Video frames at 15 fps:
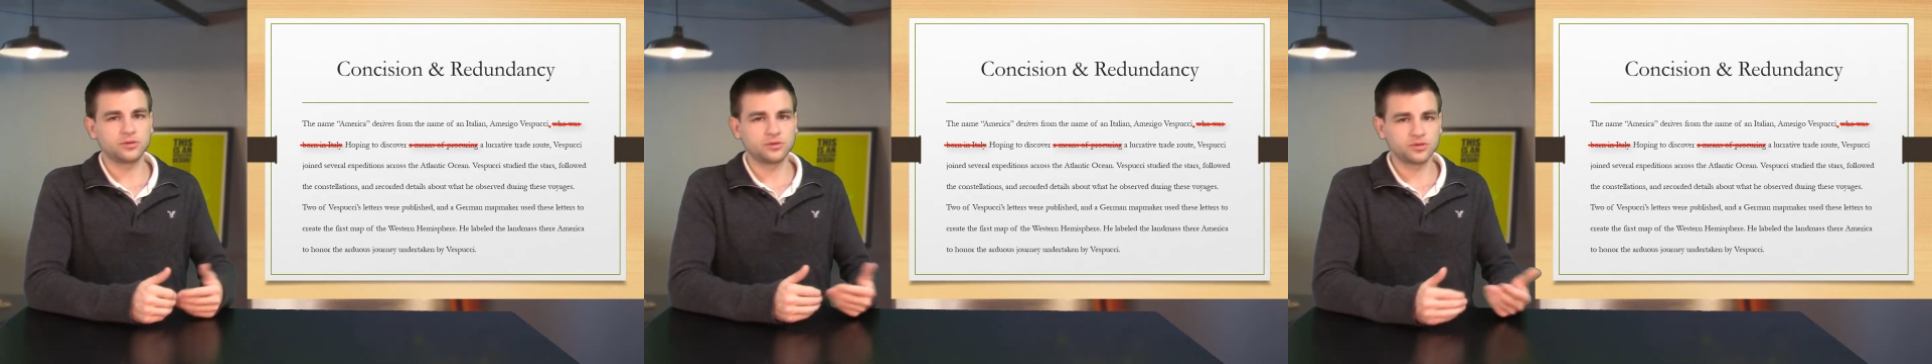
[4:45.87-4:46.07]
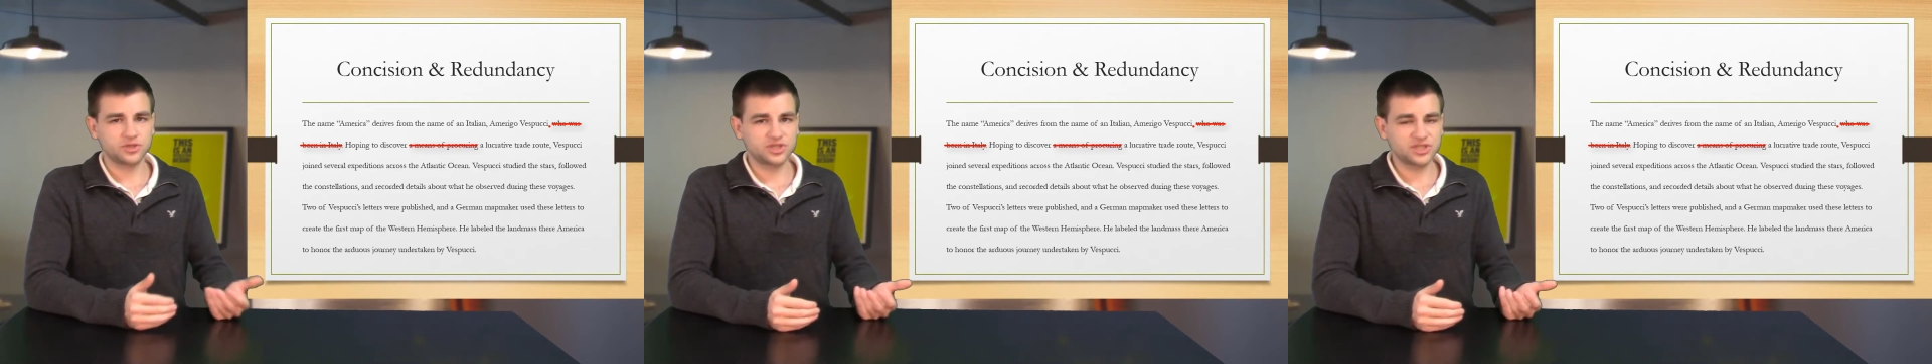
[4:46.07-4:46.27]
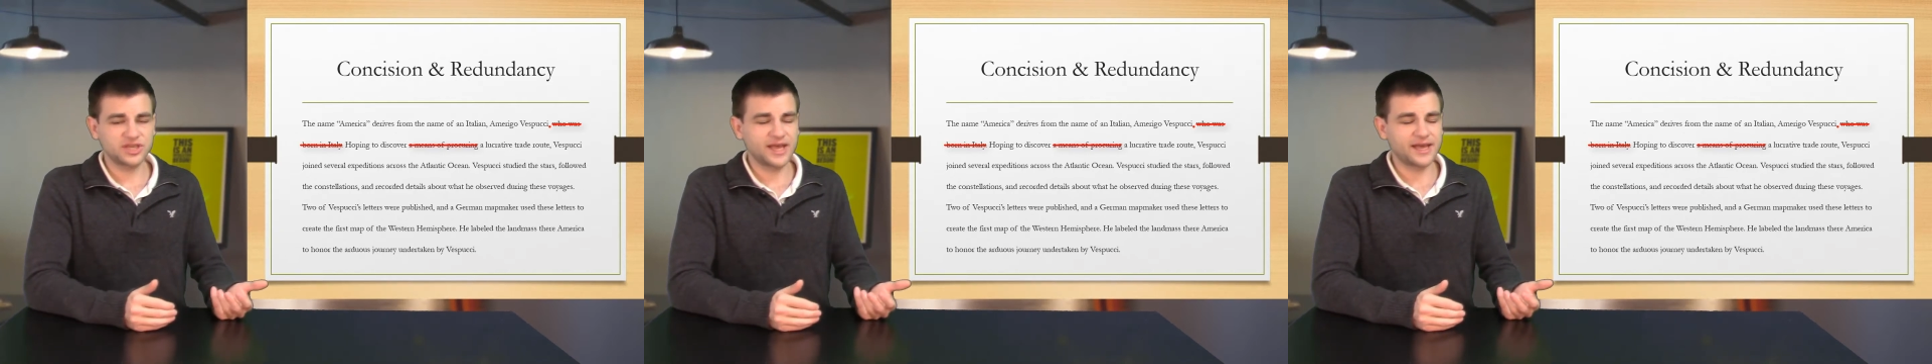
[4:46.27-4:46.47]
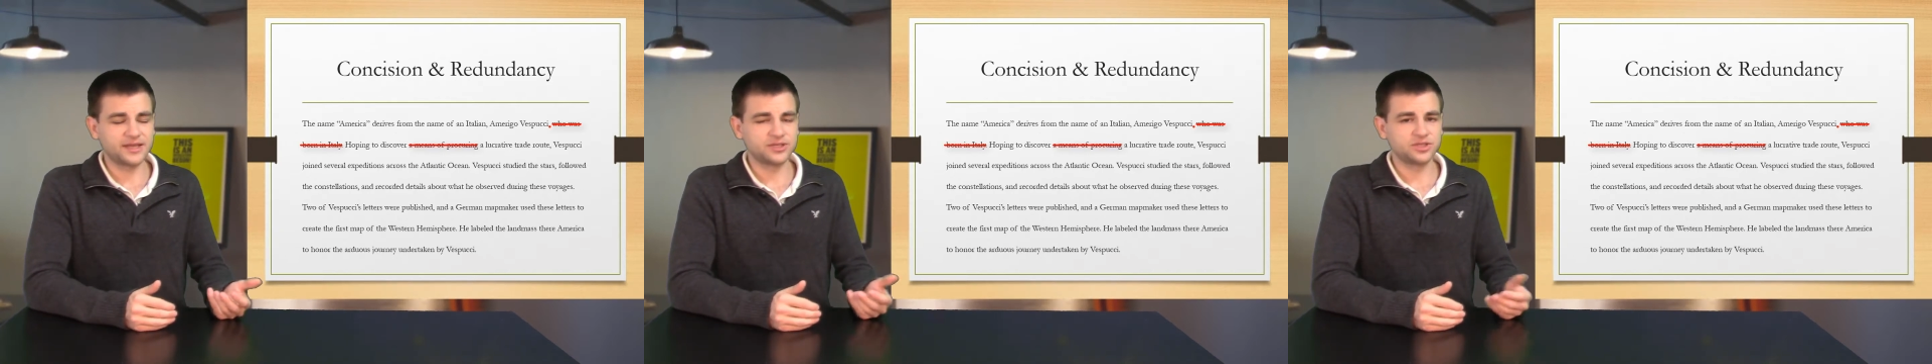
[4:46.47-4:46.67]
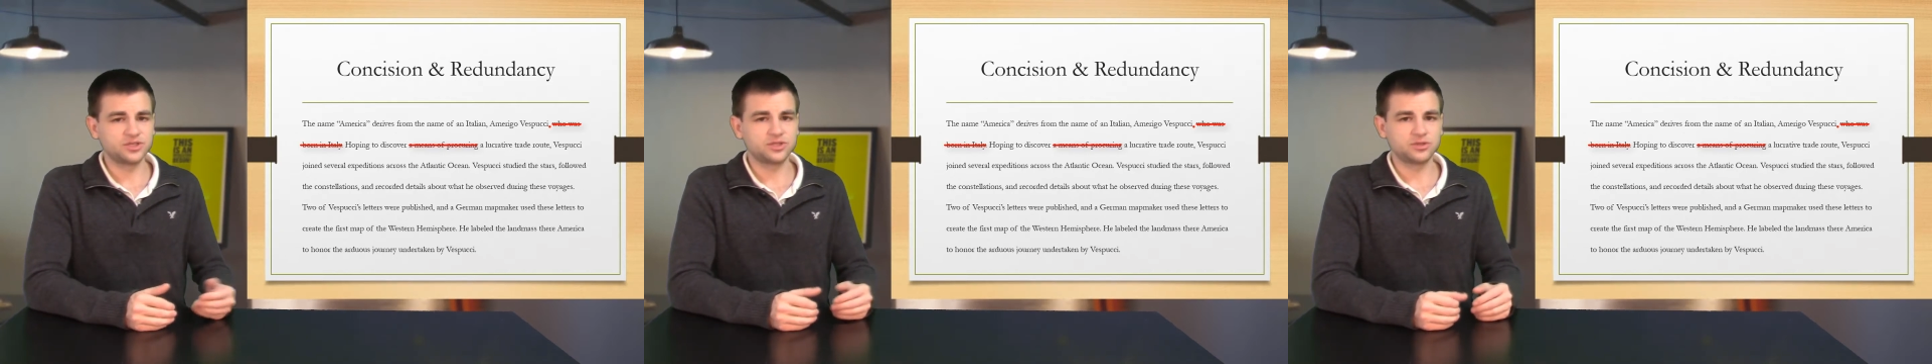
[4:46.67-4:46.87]

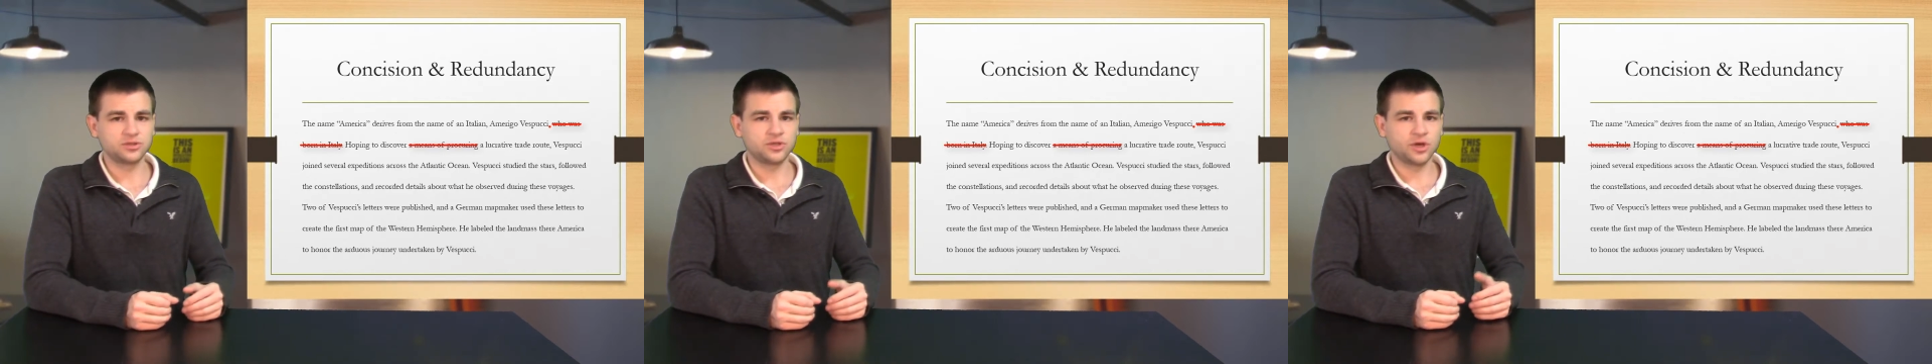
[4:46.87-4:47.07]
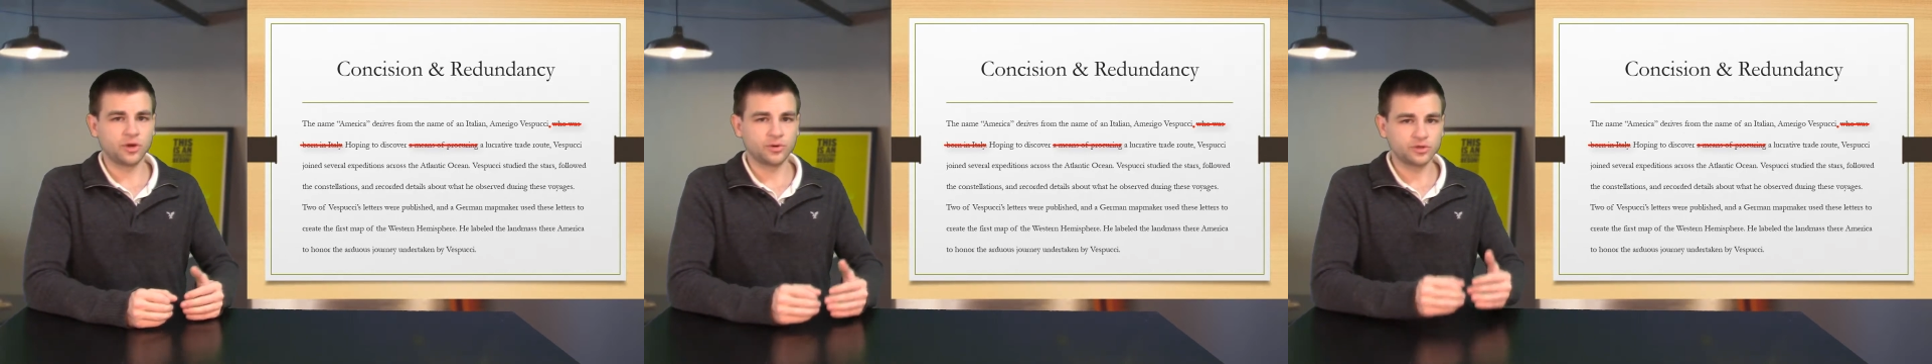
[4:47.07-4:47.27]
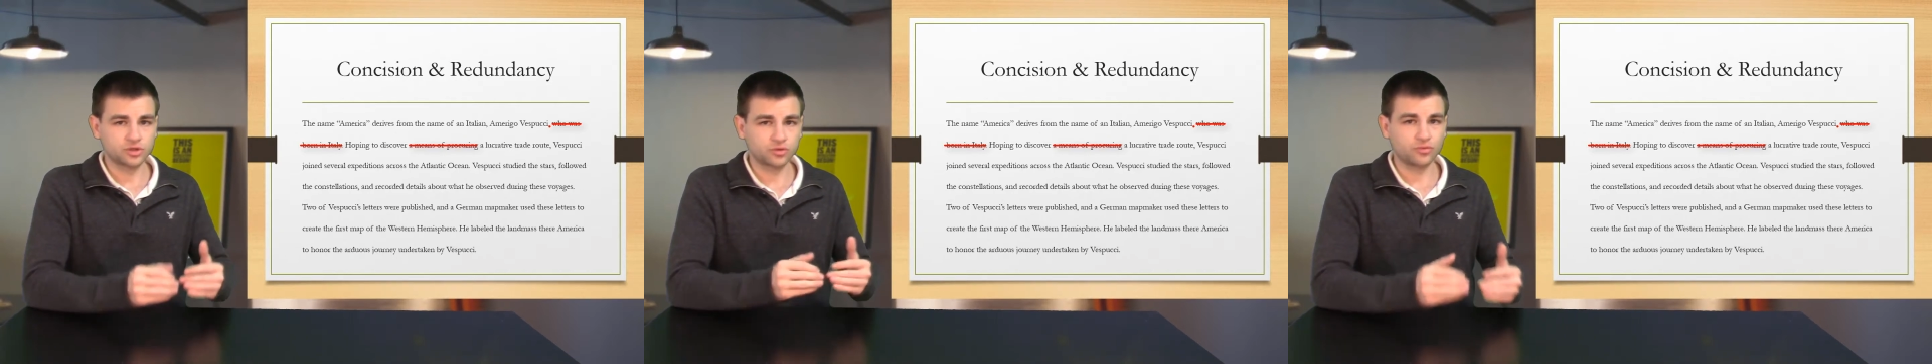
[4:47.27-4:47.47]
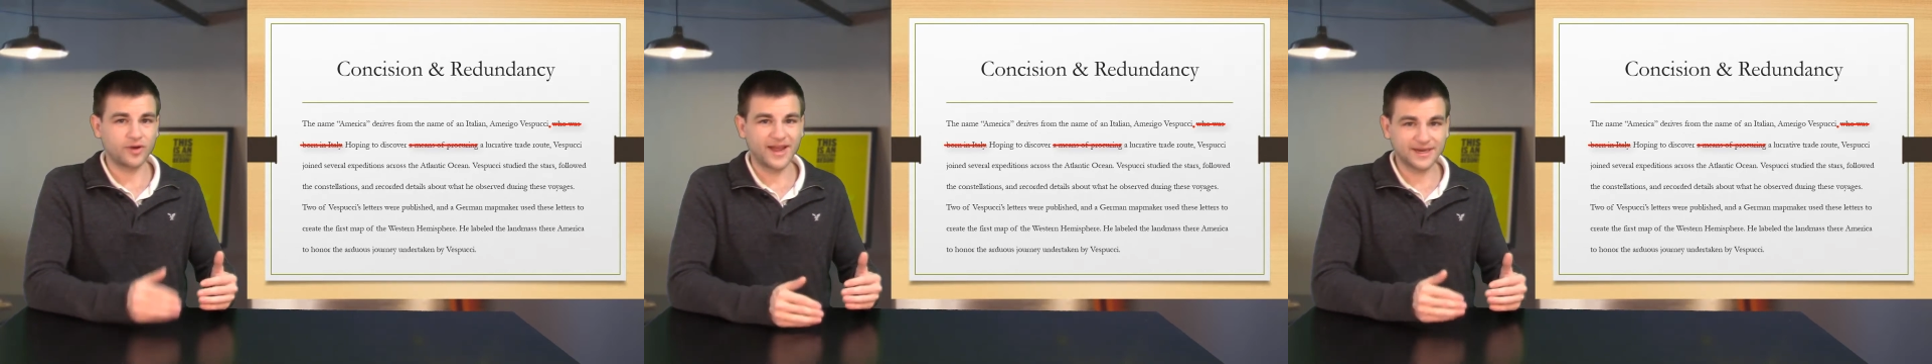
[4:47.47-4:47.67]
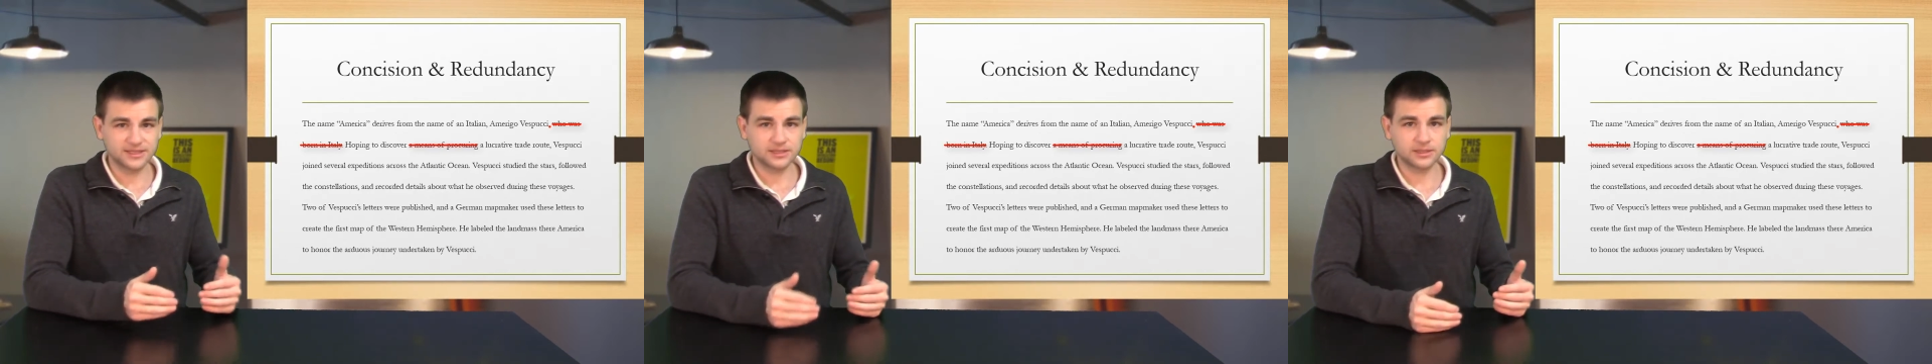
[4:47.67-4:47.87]
says, it
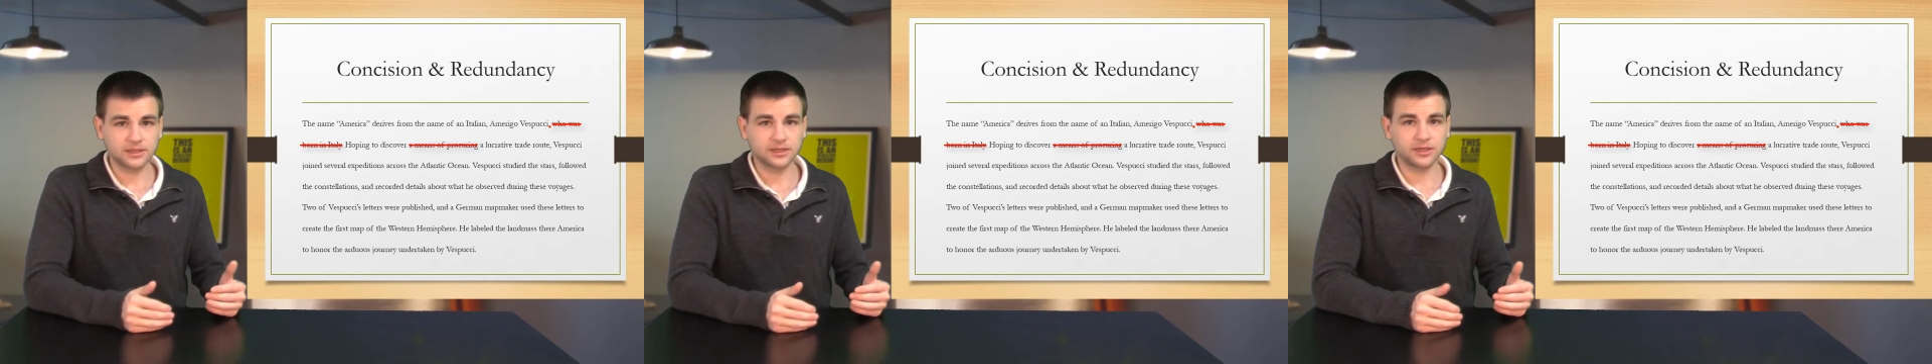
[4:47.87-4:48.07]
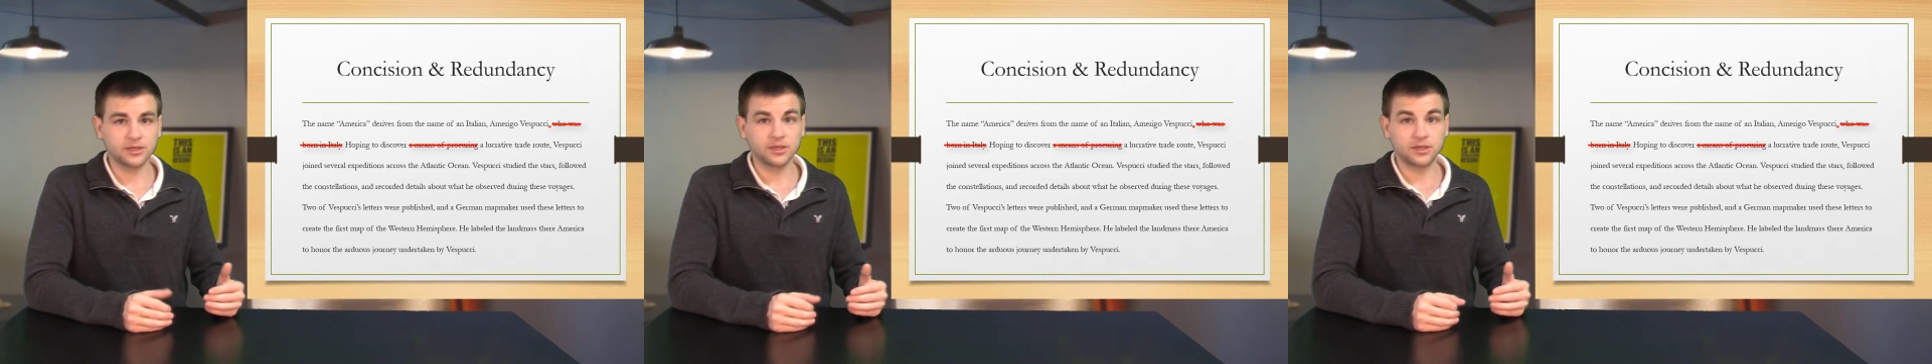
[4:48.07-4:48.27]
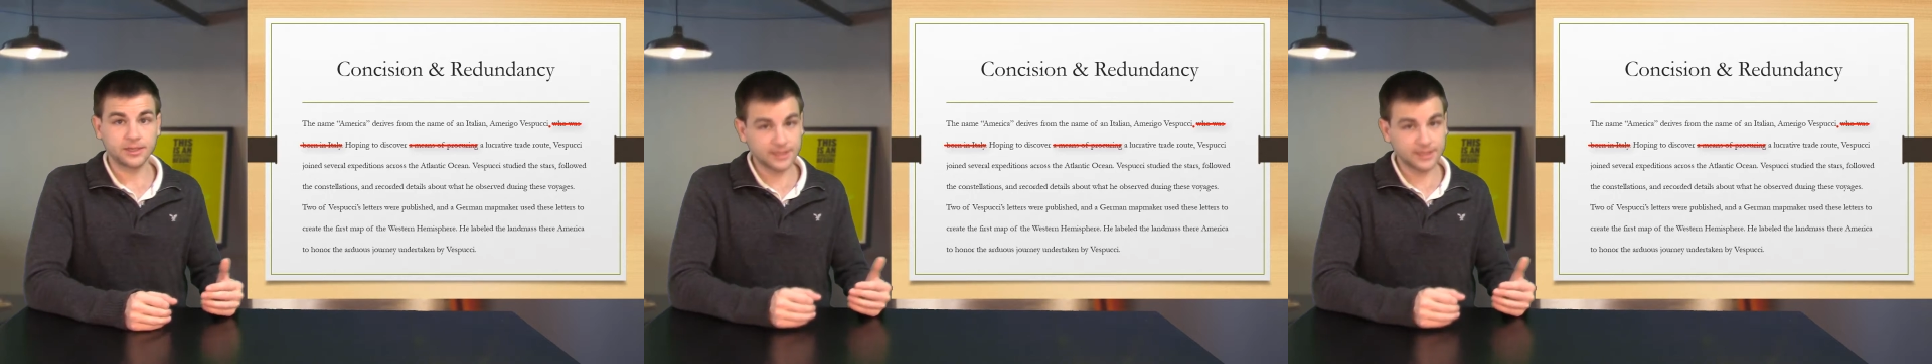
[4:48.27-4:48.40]
directly,